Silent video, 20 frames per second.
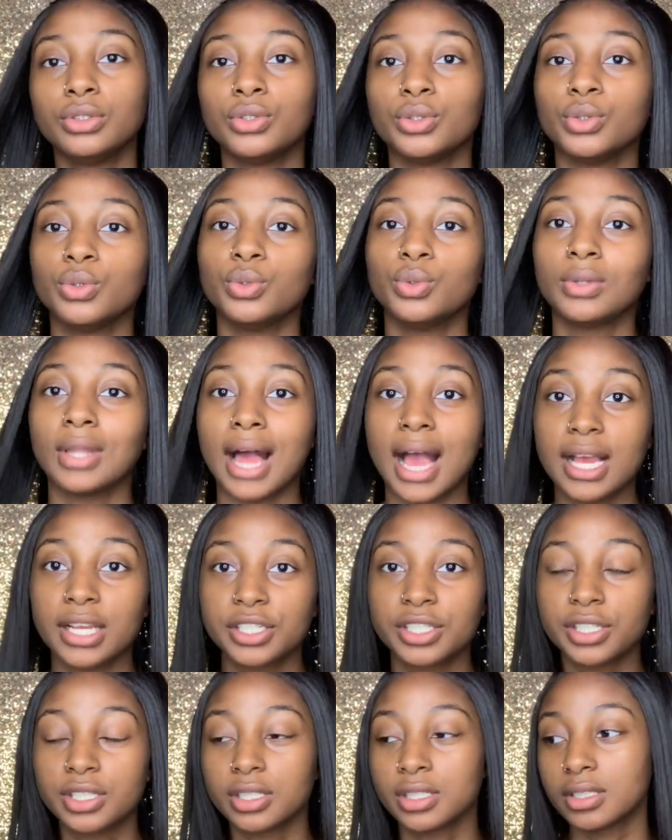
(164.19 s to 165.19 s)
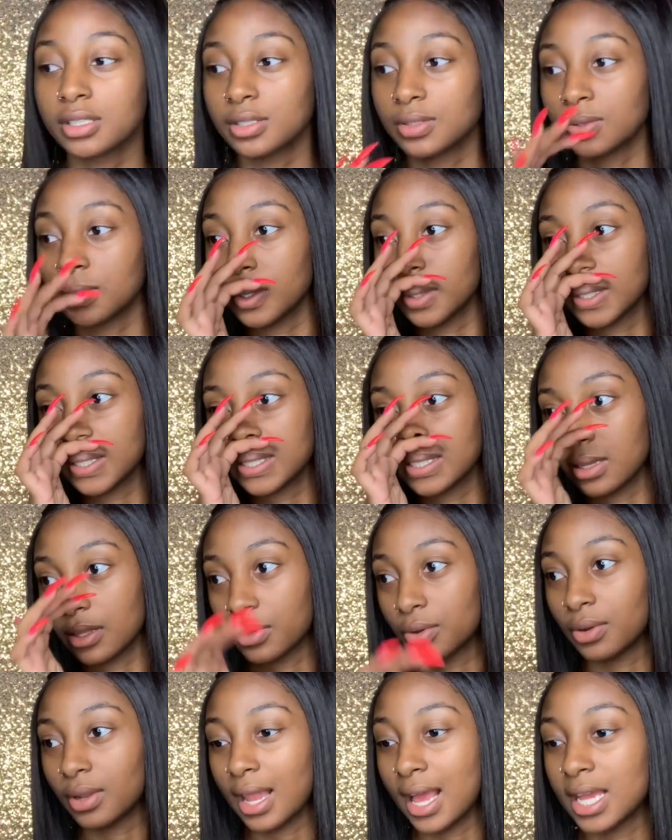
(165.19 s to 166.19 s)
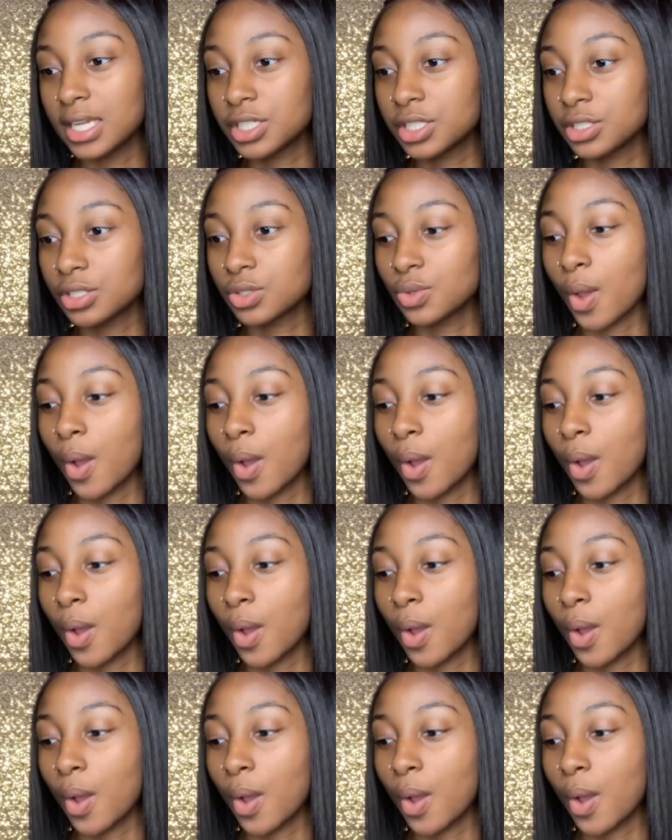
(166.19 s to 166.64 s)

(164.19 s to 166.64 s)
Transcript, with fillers: do lashes, you know, they sell their own lashes.